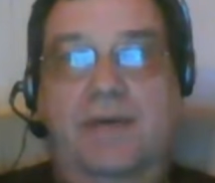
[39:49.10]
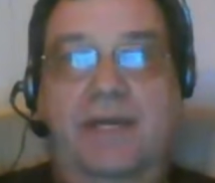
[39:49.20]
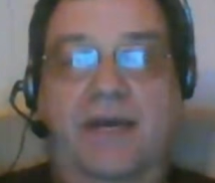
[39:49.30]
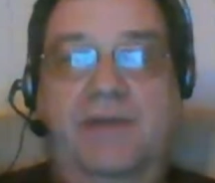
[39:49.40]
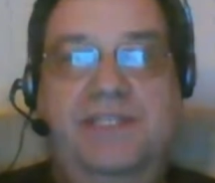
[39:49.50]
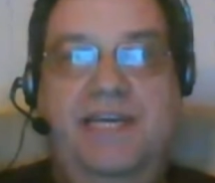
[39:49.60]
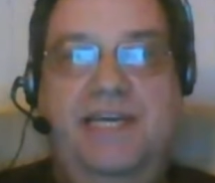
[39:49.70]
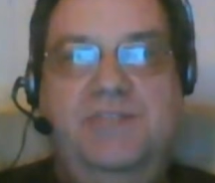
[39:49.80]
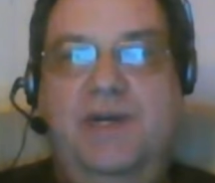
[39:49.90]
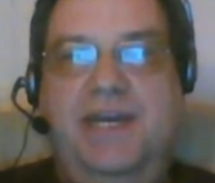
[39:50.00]
it only
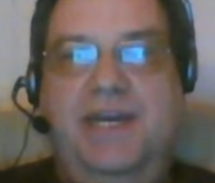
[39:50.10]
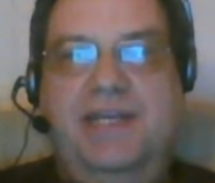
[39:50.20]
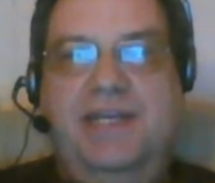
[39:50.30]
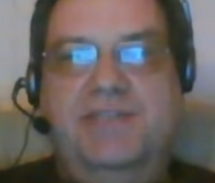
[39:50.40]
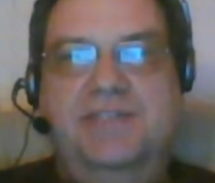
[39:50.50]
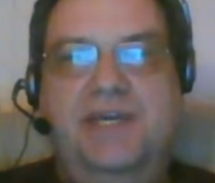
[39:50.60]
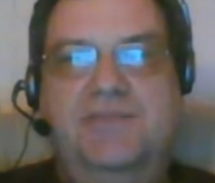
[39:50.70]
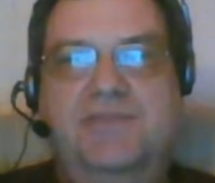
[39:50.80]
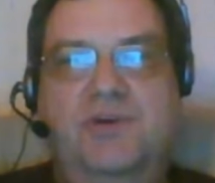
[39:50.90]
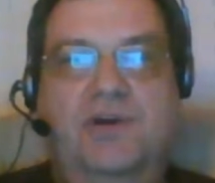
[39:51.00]
takes one connection to go
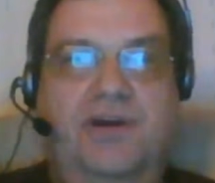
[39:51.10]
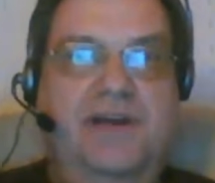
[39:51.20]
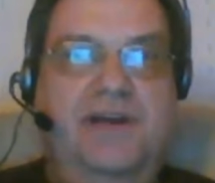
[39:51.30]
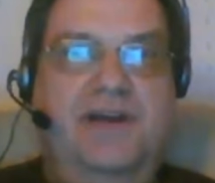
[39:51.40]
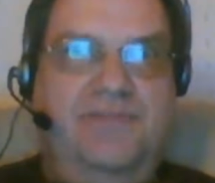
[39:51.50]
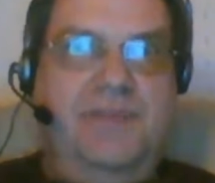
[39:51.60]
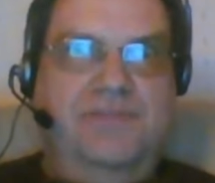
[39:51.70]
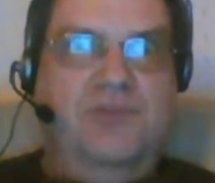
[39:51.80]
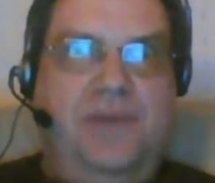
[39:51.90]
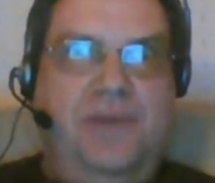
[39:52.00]
wrong, like I've
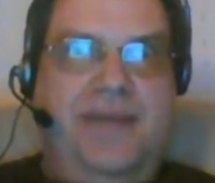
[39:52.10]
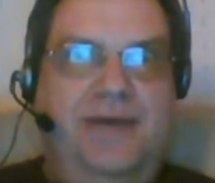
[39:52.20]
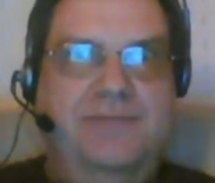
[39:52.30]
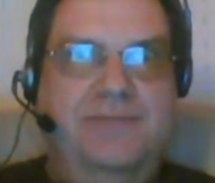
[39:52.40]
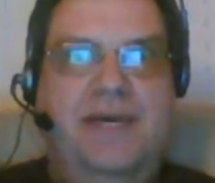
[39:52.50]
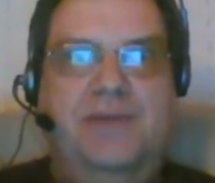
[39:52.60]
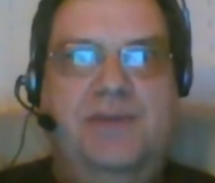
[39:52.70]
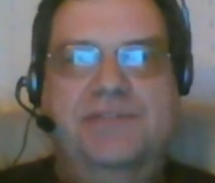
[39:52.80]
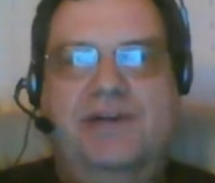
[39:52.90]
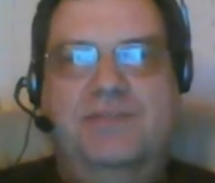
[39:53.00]
been dropping out a
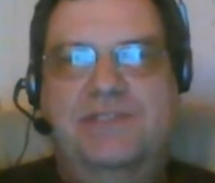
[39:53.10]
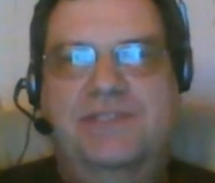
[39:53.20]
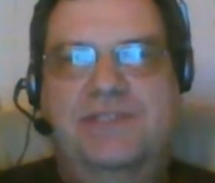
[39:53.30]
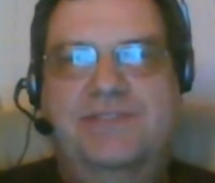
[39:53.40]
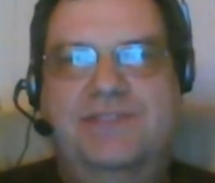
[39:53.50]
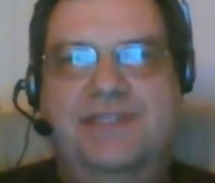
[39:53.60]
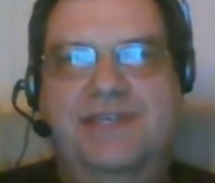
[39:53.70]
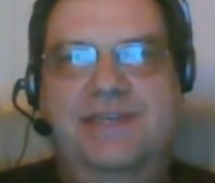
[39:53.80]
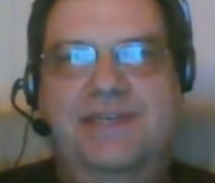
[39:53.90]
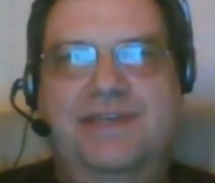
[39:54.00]
couple of times, and
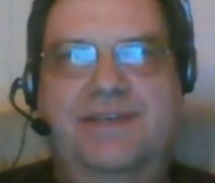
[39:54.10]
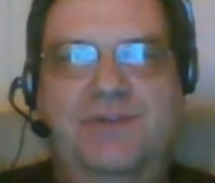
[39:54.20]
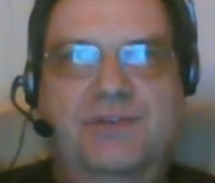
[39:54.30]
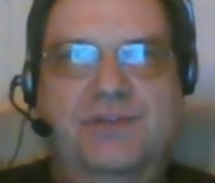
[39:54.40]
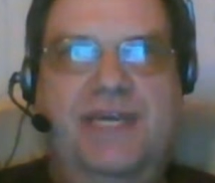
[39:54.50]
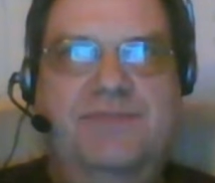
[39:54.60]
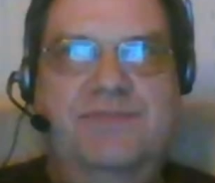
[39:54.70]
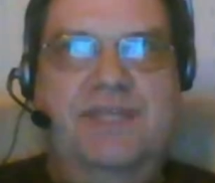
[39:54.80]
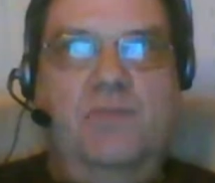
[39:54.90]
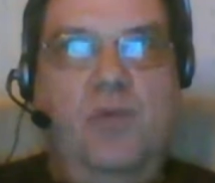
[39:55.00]
you've got to have
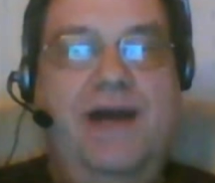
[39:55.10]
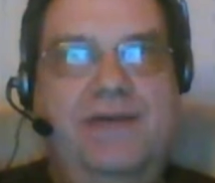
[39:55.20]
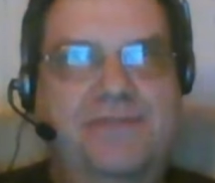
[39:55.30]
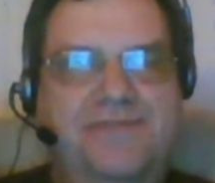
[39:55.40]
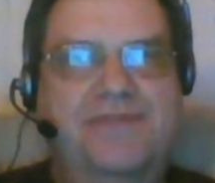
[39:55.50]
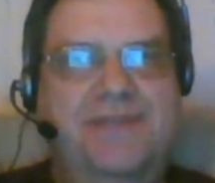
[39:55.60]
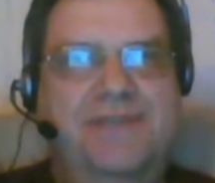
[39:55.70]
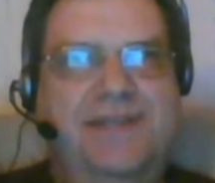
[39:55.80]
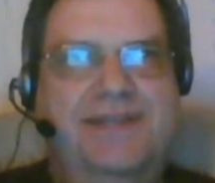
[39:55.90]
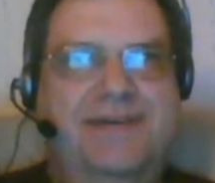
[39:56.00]
some way of
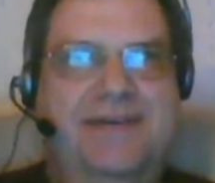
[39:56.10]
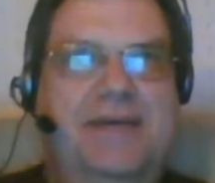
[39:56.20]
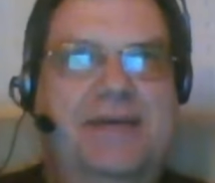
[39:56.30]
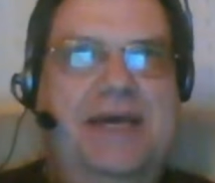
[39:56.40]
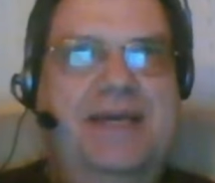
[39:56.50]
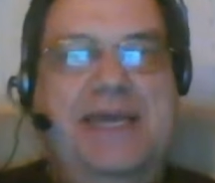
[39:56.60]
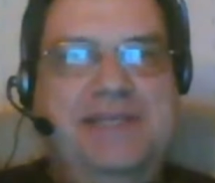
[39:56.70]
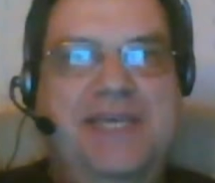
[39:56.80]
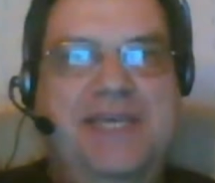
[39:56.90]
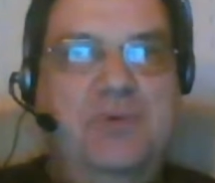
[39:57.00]
uh,
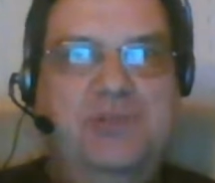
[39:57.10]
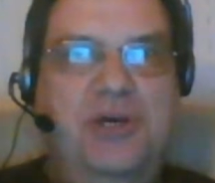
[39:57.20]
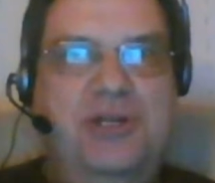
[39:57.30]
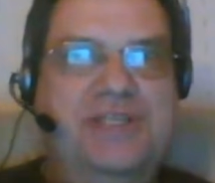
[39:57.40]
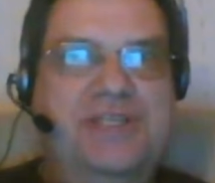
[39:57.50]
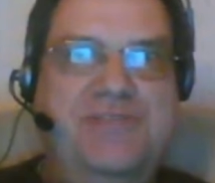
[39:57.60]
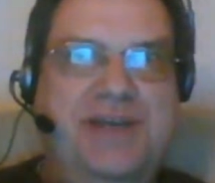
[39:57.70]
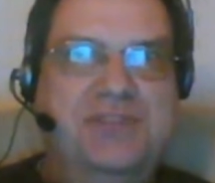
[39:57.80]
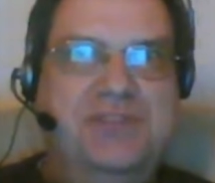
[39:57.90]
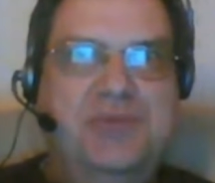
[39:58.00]
getting some alternative
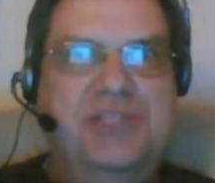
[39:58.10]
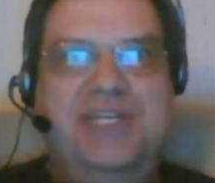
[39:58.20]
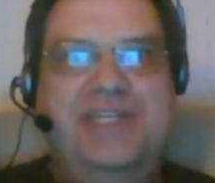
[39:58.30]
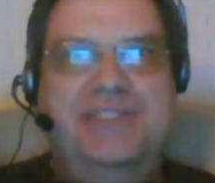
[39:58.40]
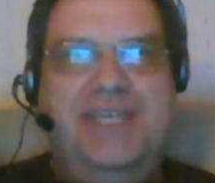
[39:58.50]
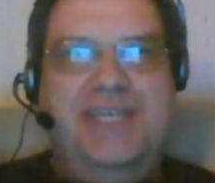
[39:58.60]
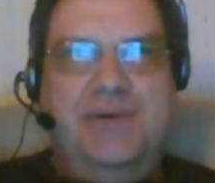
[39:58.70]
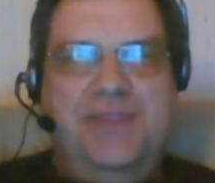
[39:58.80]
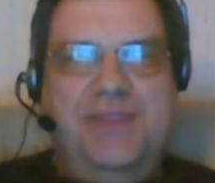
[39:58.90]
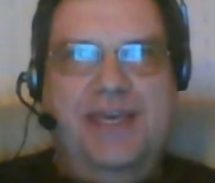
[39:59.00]
that can switch in.
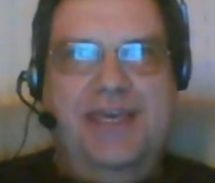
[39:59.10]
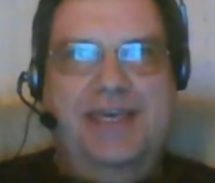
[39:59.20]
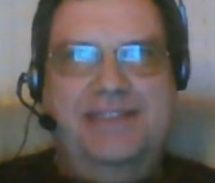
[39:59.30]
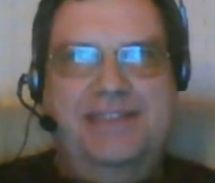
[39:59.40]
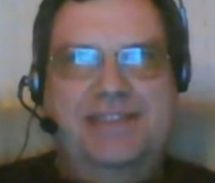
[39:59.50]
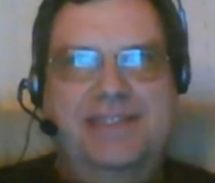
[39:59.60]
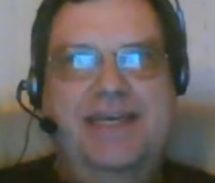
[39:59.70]
So I think it's